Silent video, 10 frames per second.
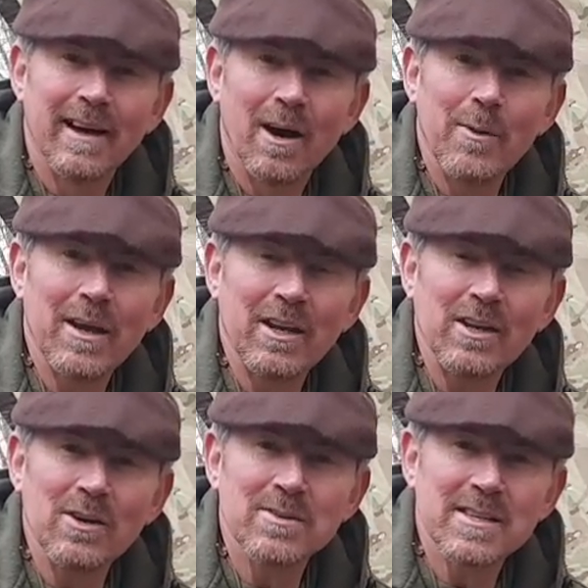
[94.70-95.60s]
And we're going to
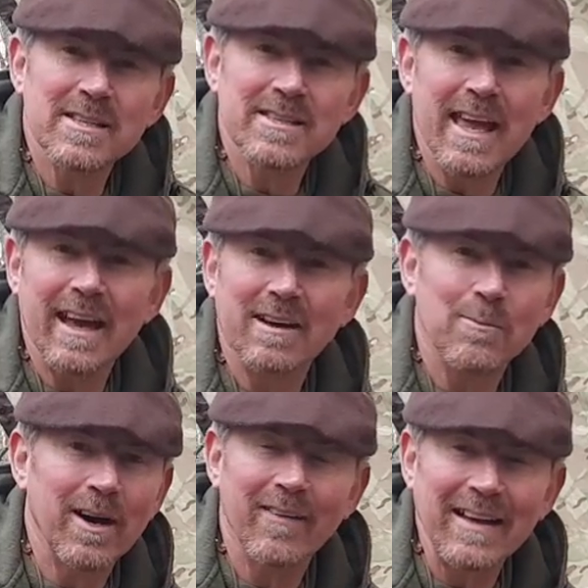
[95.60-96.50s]
use a stick, and well,